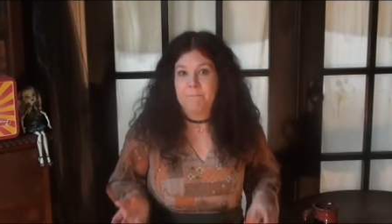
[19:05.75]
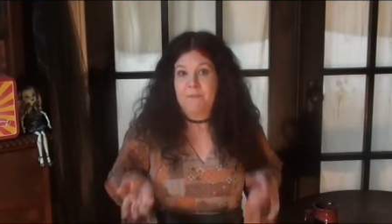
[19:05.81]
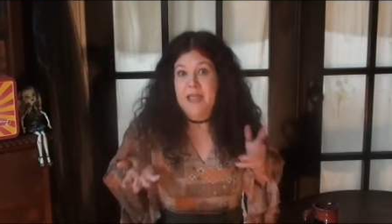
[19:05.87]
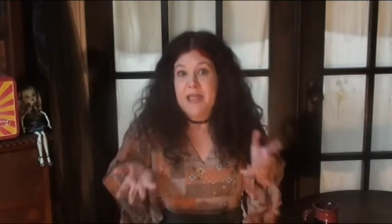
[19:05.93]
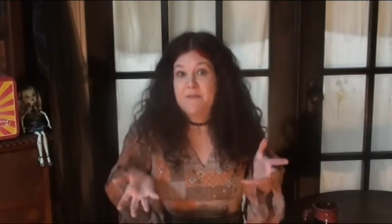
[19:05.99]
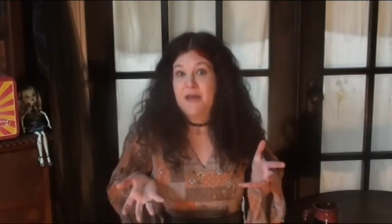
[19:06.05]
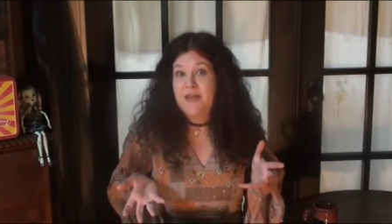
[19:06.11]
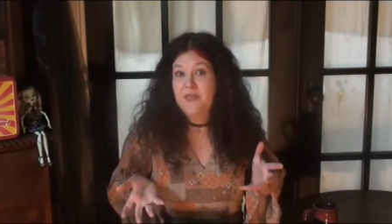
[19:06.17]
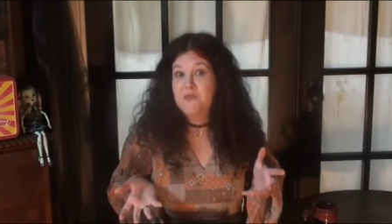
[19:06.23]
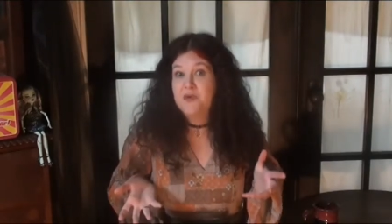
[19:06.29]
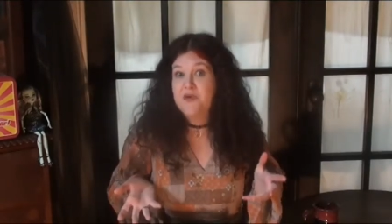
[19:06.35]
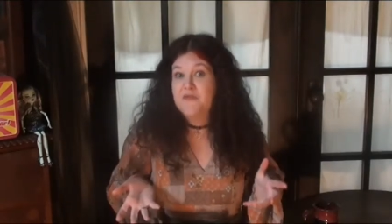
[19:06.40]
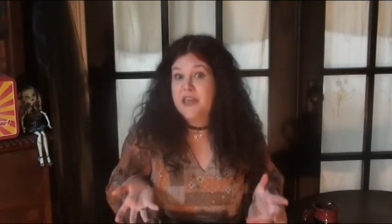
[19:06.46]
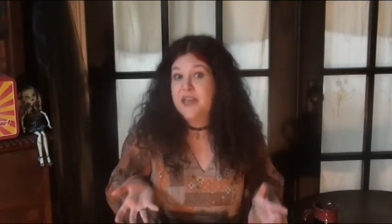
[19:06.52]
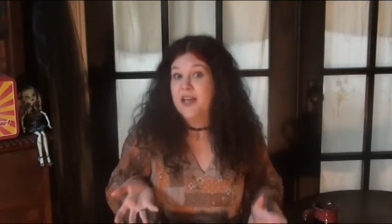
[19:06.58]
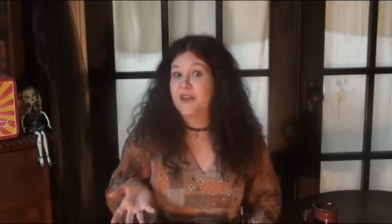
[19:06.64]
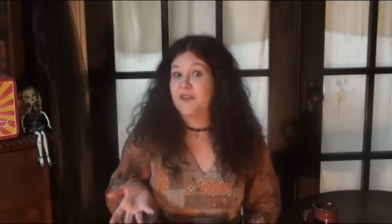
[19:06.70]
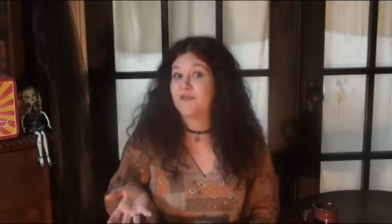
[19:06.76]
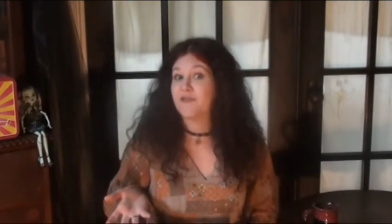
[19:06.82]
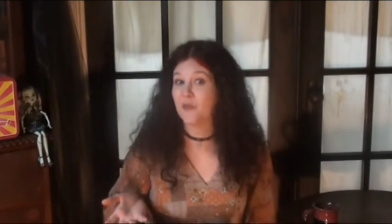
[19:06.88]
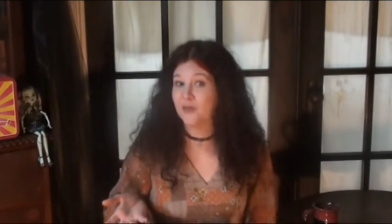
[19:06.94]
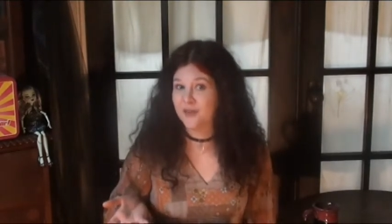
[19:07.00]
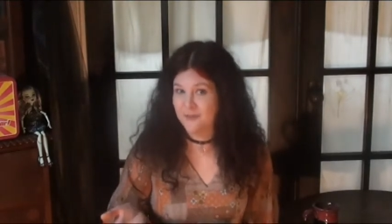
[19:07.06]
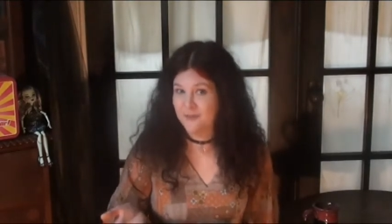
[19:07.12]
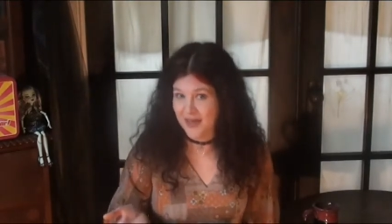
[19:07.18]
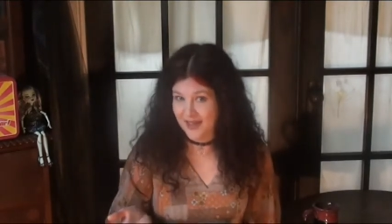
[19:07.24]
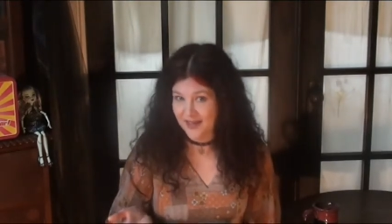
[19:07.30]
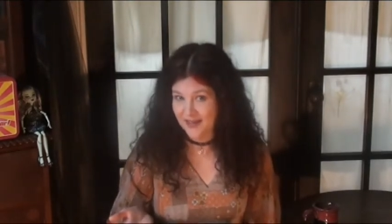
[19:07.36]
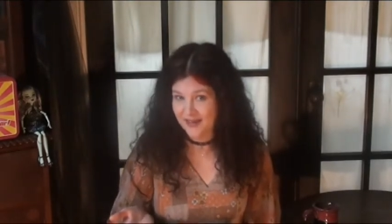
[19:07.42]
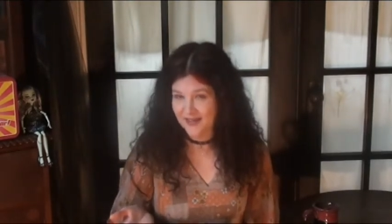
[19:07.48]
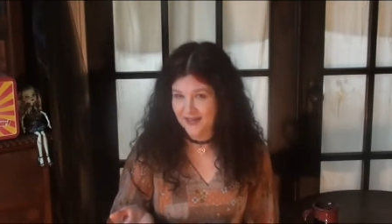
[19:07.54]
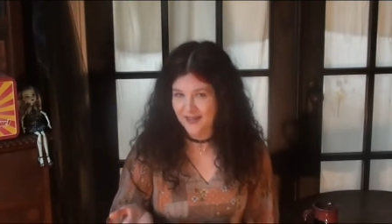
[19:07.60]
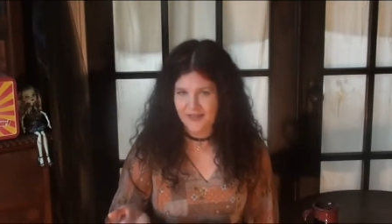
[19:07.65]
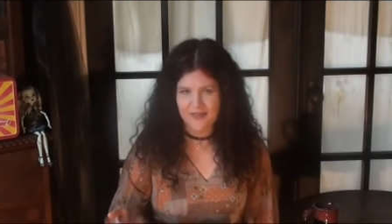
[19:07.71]
He made the movie he could afford to make.
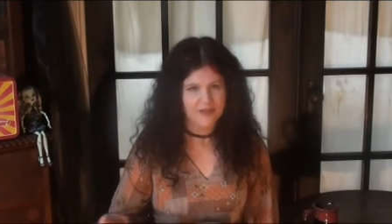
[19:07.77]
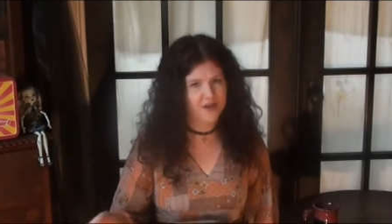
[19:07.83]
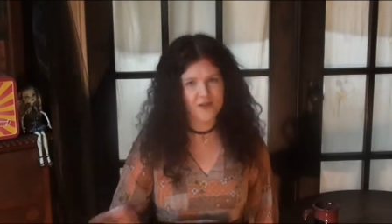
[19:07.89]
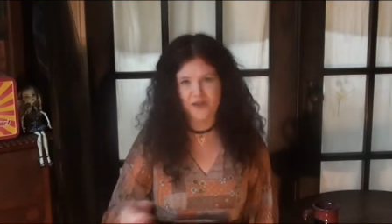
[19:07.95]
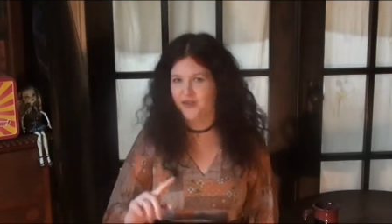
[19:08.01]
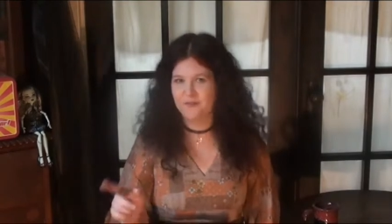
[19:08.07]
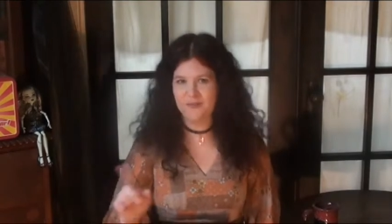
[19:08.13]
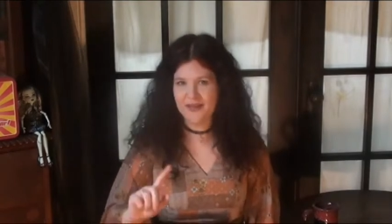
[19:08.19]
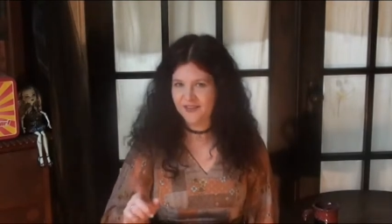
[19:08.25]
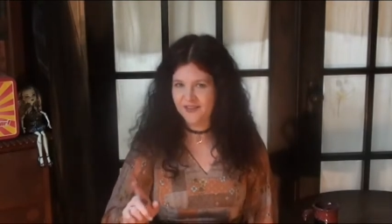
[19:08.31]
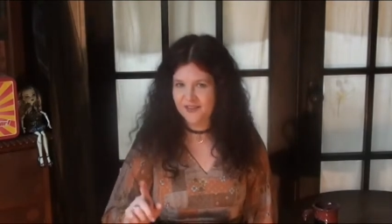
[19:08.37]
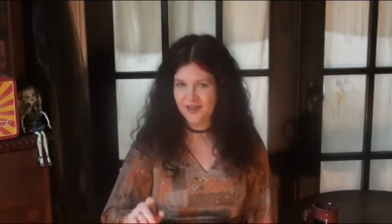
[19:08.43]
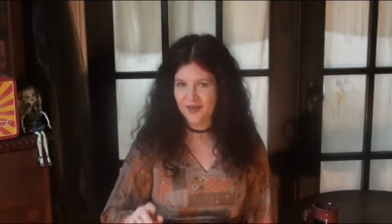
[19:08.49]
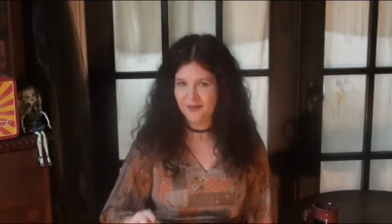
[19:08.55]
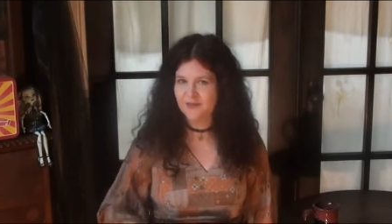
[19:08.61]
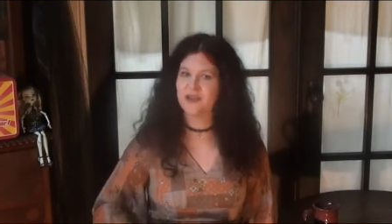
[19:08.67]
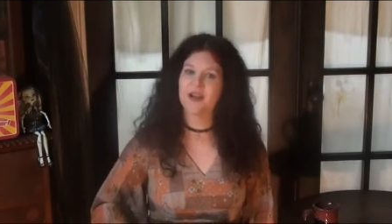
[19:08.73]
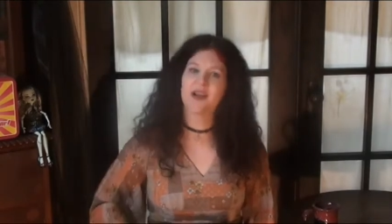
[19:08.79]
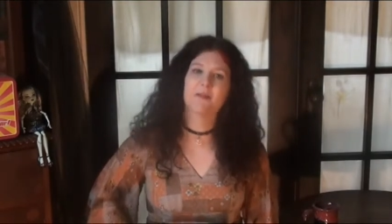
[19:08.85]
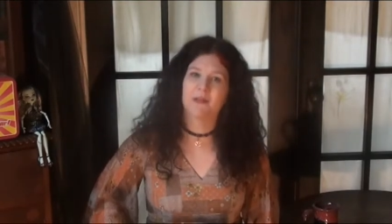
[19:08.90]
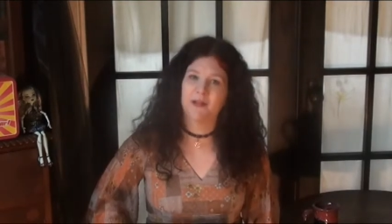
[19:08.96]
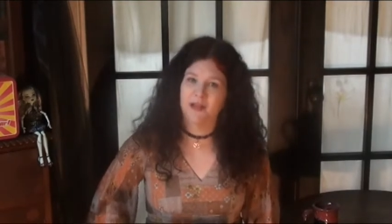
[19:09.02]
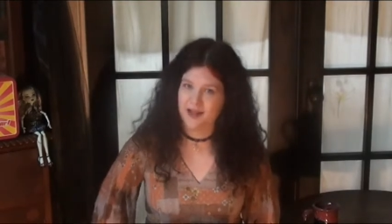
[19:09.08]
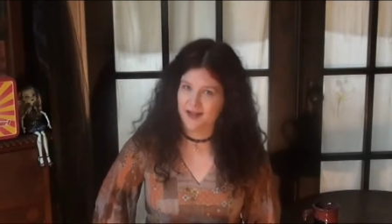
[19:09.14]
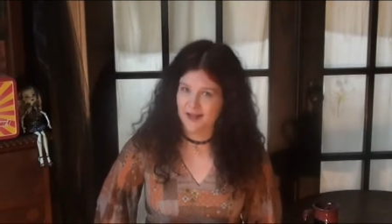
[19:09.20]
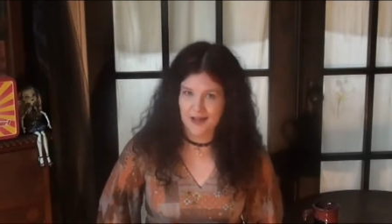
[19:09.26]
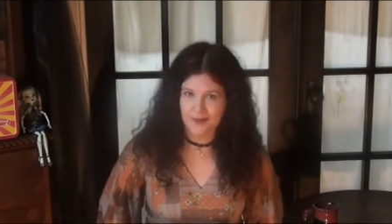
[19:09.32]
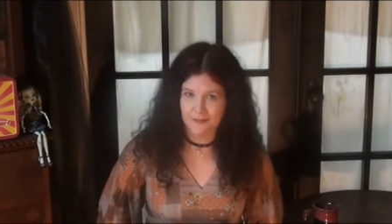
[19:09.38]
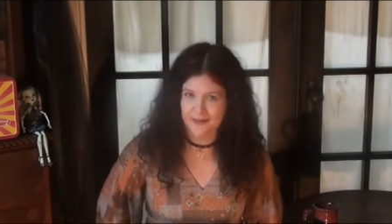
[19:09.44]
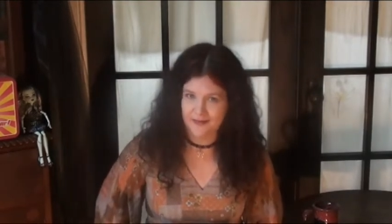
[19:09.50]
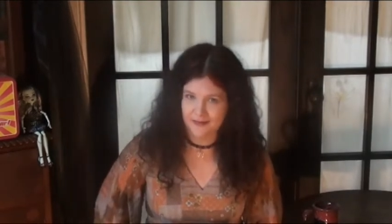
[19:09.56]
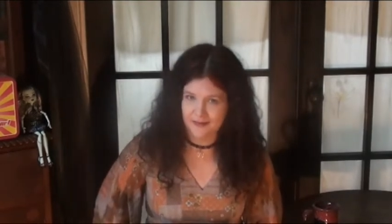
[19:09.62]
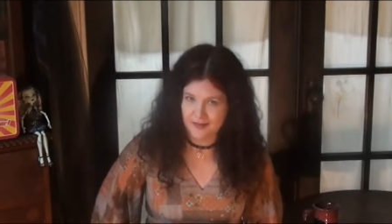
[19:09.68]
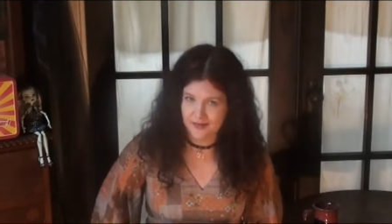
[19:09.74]
There are no spaceships or airplane
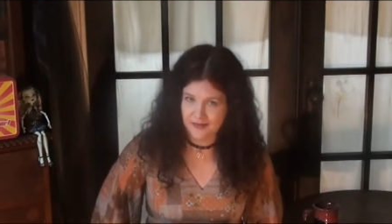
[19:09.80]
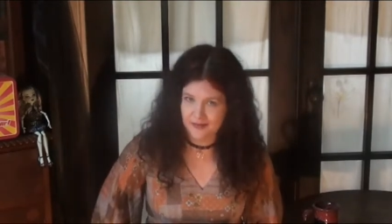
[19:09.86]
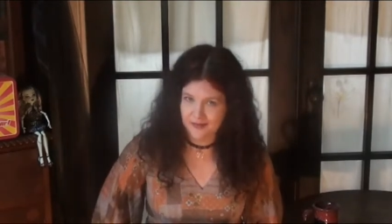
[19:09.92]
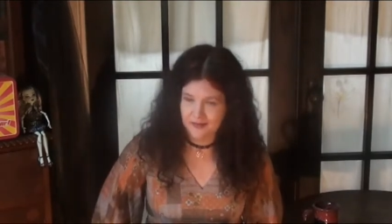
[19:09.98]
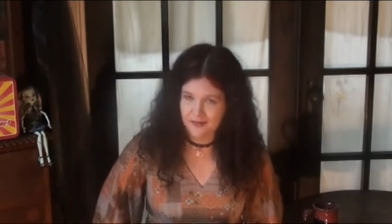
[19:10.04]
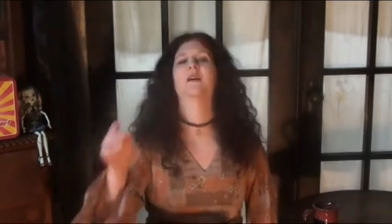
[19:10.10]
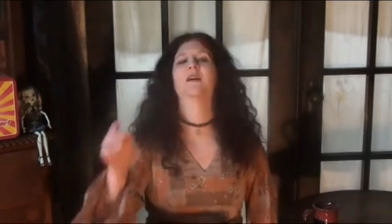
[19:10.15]
cockpits here.